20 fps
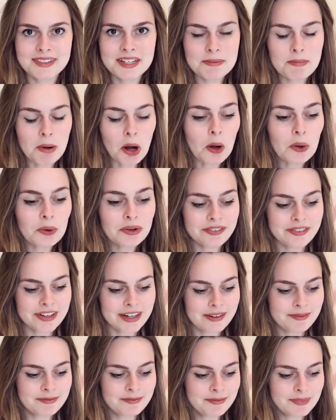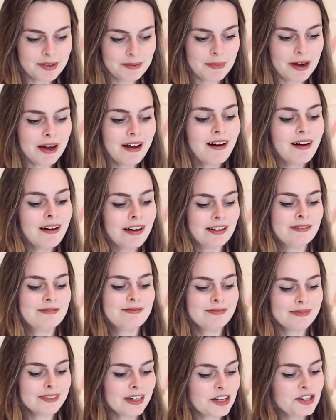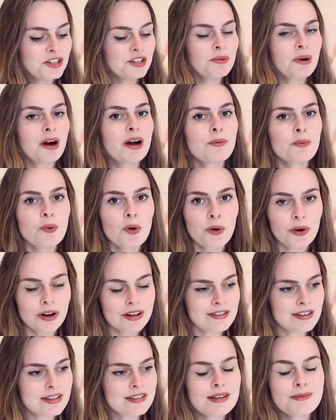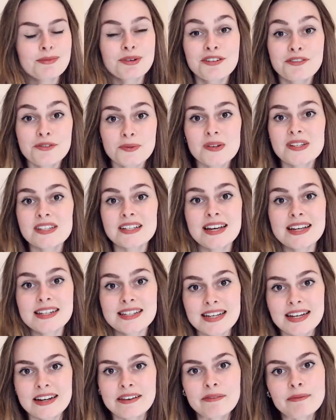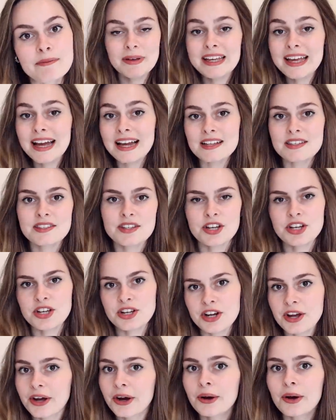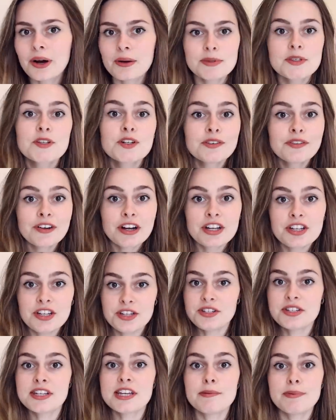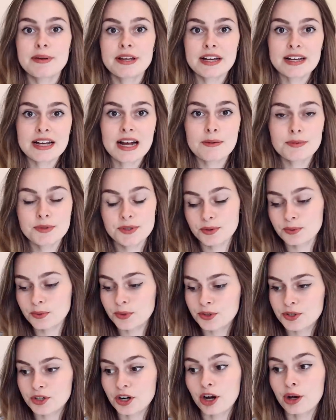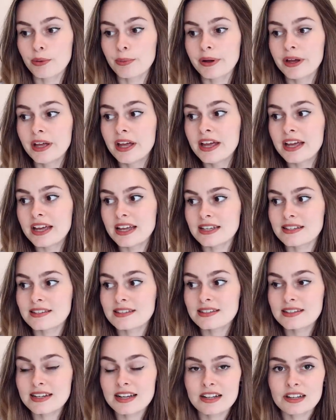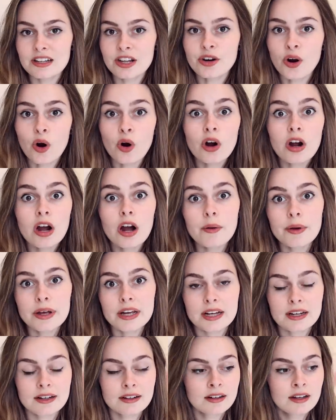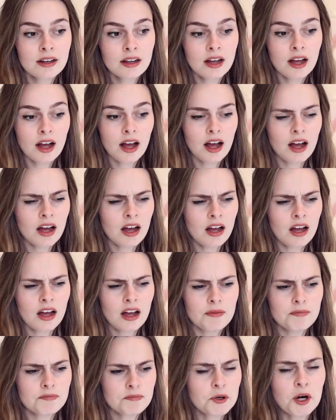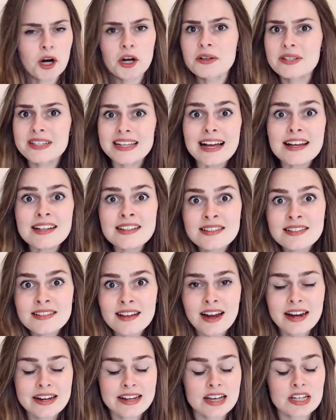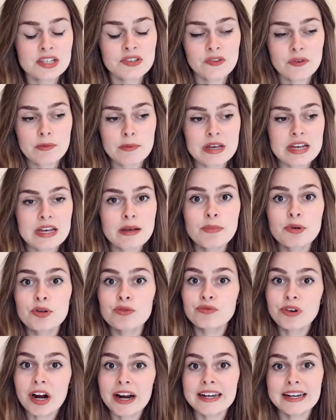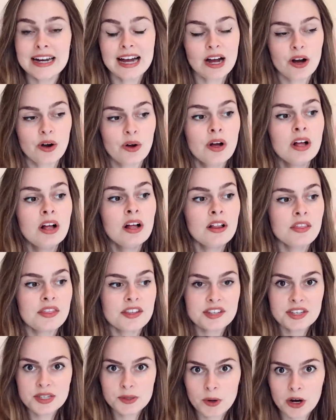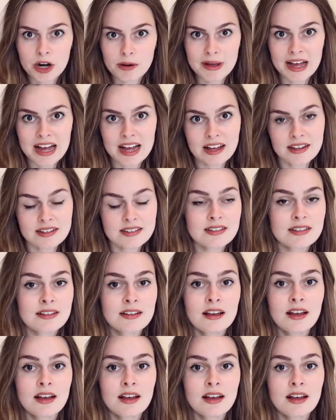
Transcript: keep a hold of it in my heart and I knew what I wore in the summer of 2018. But yeah, so you know, I'm still very new to keeping a capsule wardrobe. It's still an ongoing uh, process, I guess, for me, but right now this is where I'm at.